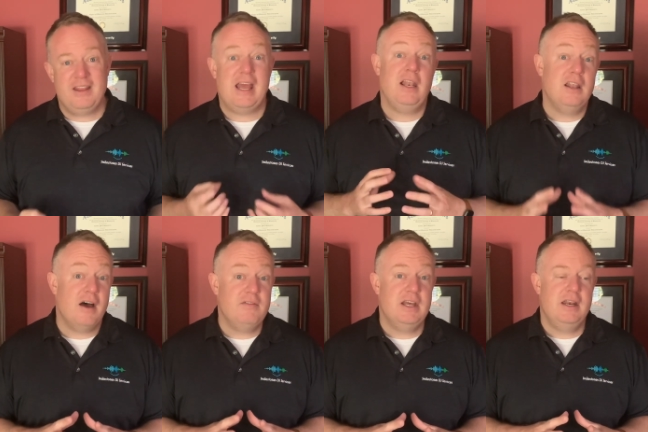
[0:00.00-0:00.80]
They
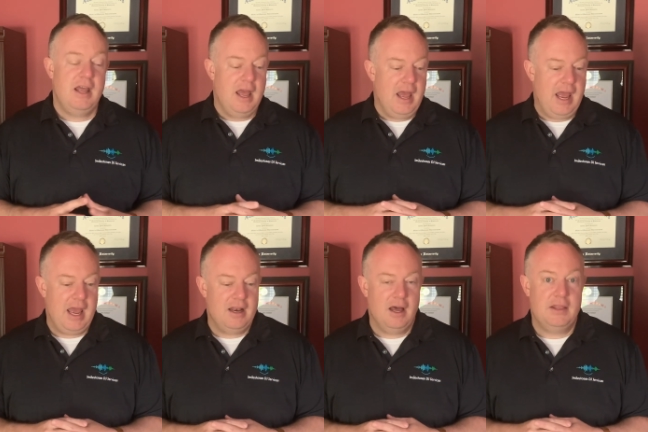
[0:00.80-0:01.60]
loved it,
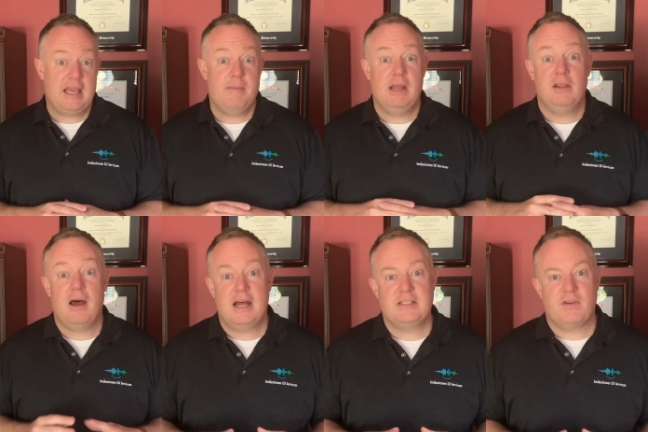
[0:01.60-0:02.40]
and they gave me
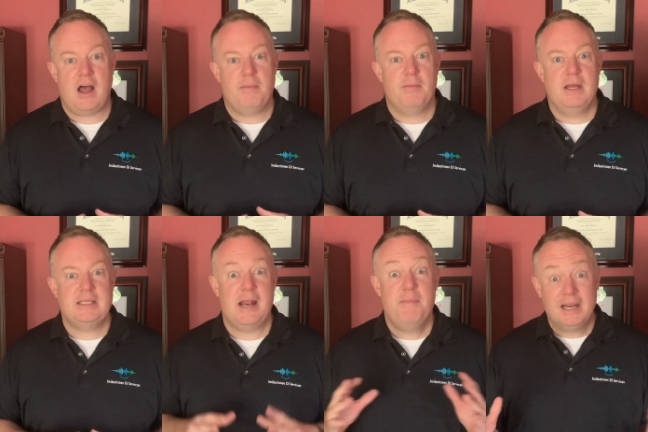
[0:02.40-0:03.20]
lots of
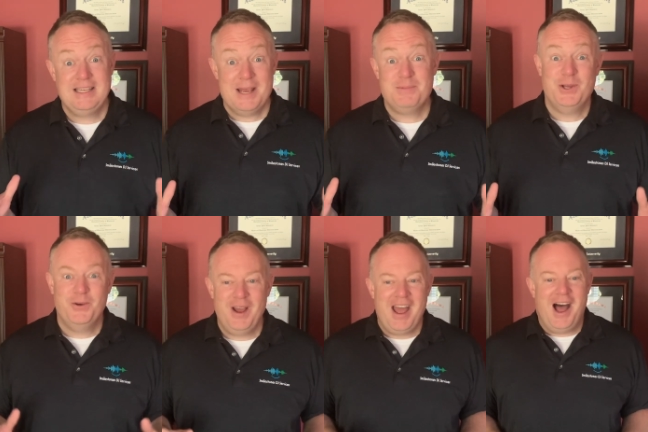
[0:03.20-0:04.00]
compliments and a big tip
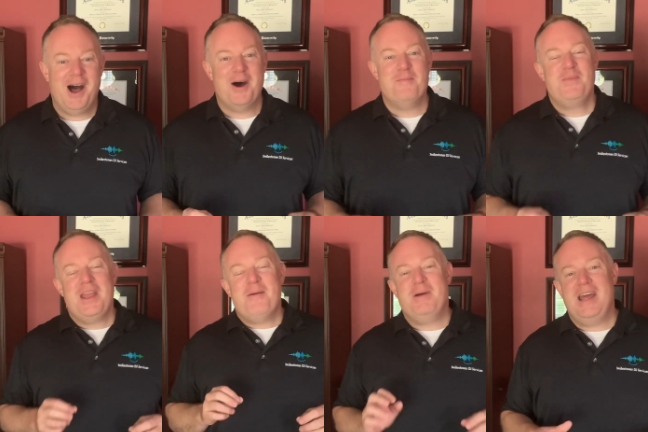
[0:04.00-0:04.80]
too.
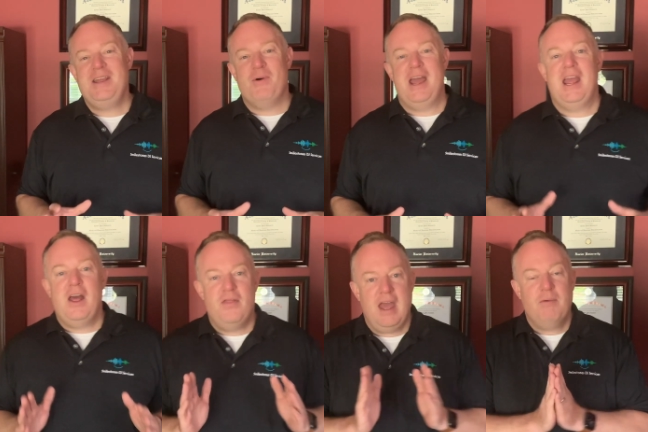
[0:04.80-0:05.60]
But anyway,
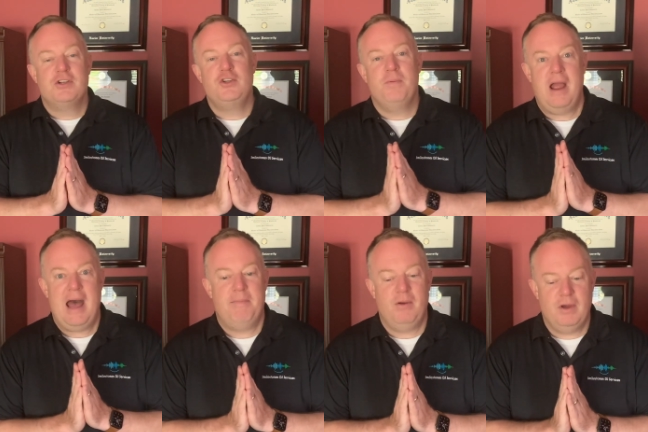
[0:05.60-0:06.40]
they were super
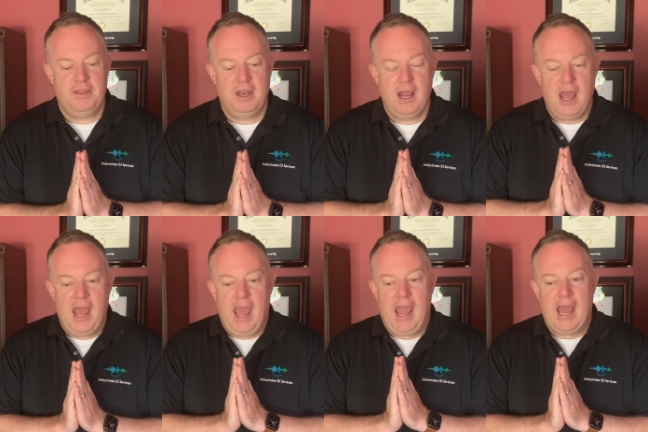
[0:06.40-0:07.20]
happy with it.
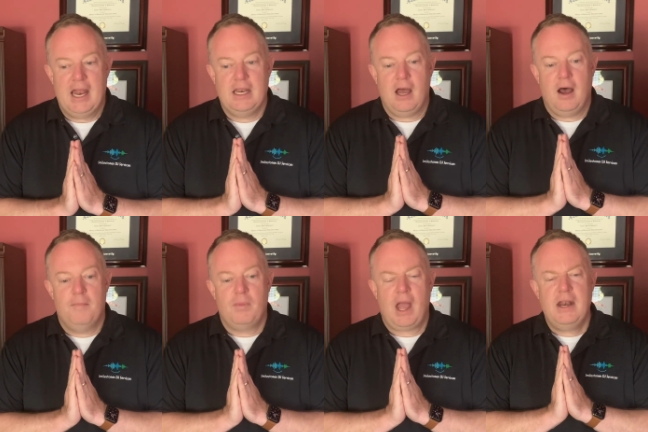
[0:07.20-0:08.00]
And
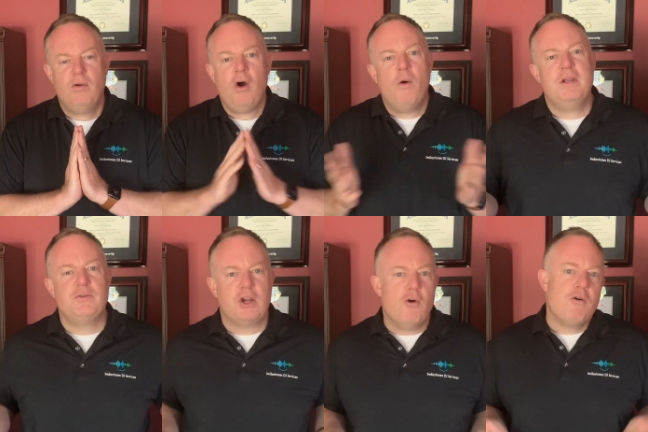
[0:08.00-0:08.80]
I don't always
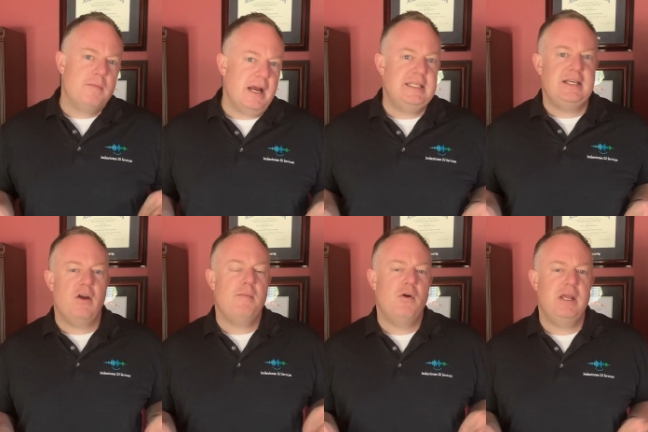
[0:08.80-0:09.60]
record my
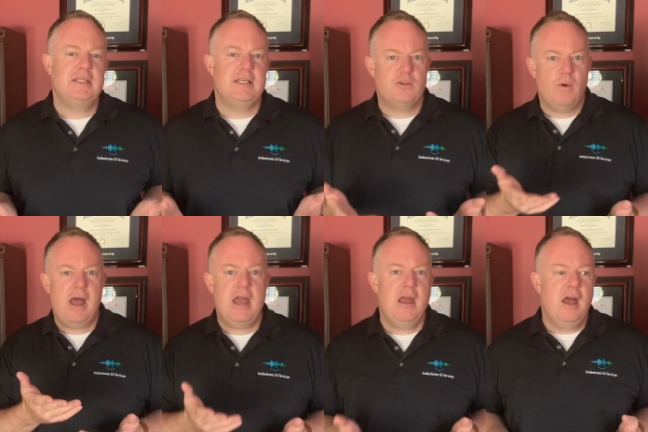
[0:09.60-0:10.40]
ceremonies this
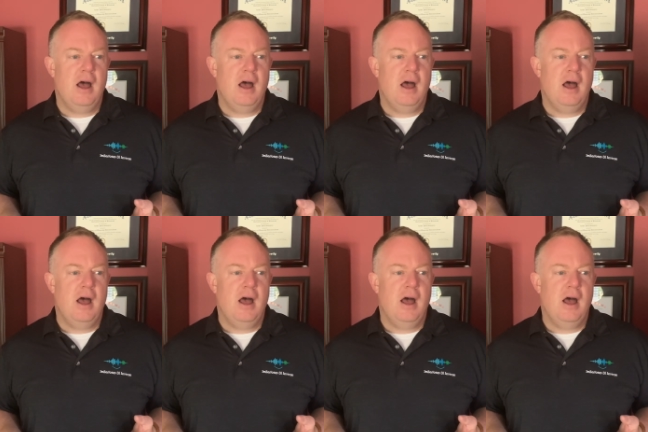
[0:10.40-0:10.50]
way.